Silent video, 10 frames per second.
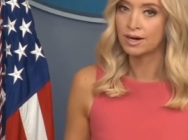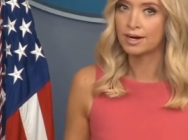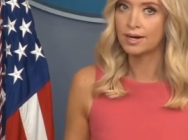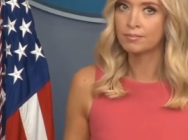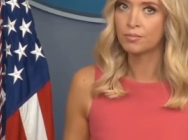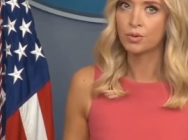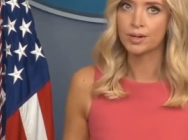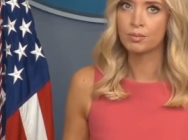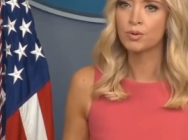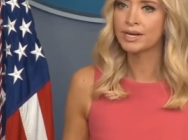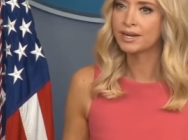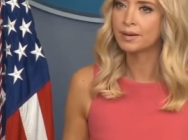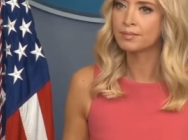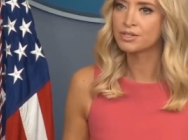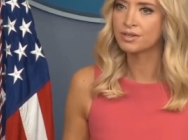Um, well, I'd point
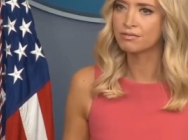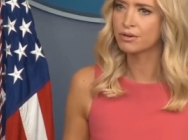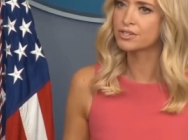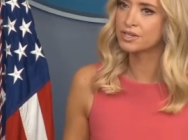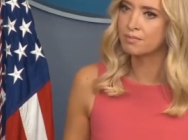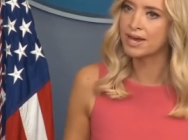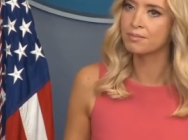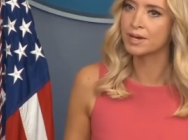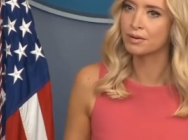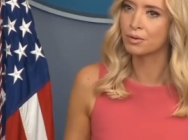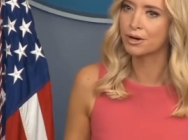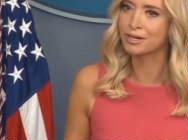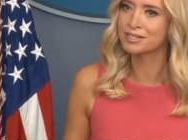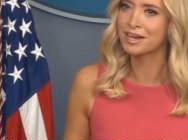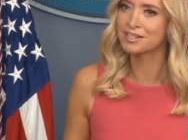him to the First Amendment where
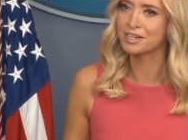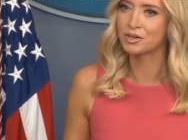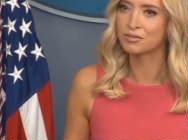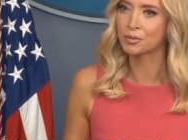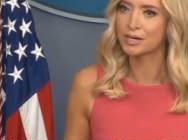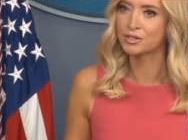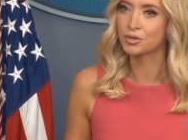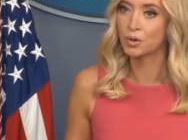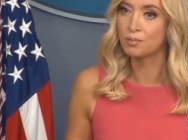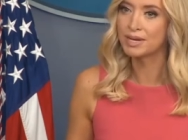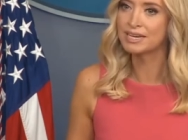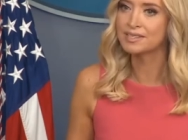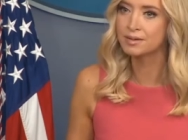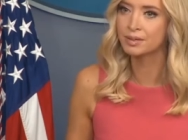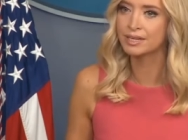it says that you have the right to, quote,
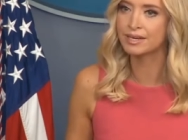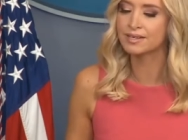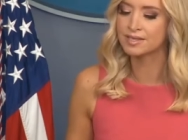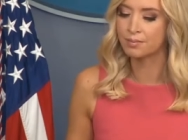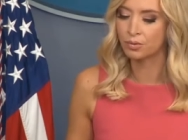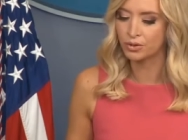peaceably assemble.